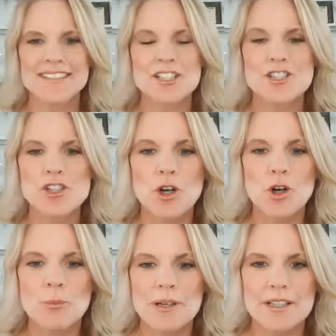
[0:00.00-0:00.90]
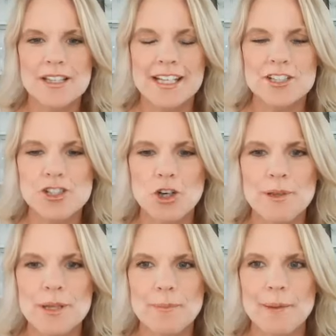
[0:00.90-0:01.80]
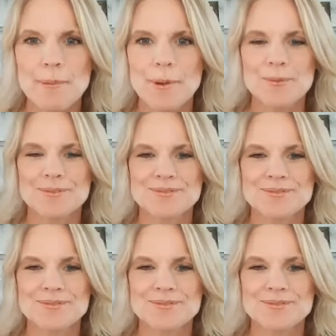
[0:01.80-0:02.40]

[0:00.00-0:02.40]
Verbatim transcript: it's Job, like Job in the Bible.